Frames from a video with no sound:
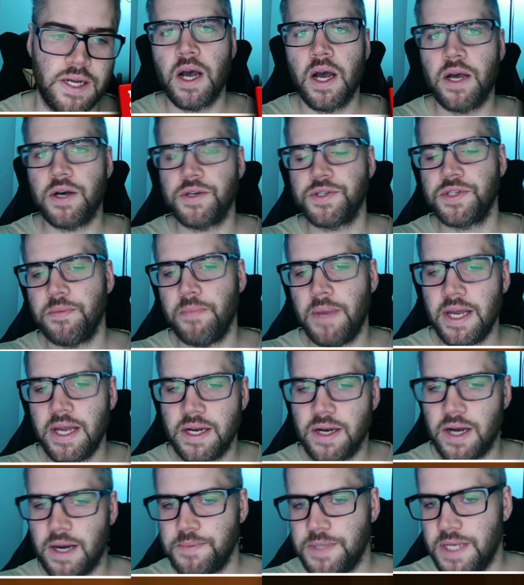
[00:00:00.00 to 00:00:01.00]
I also made
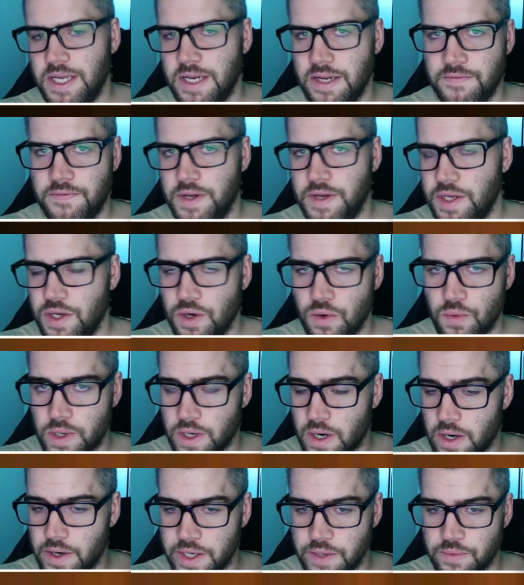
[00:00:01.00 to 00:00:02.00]
an updated video
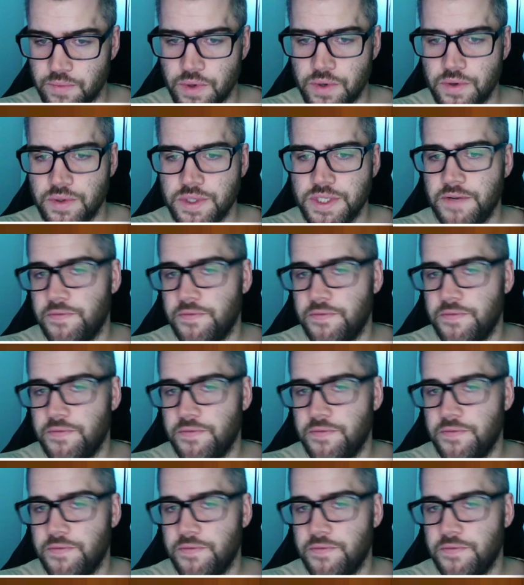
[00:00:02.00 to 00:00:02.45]
regarding runes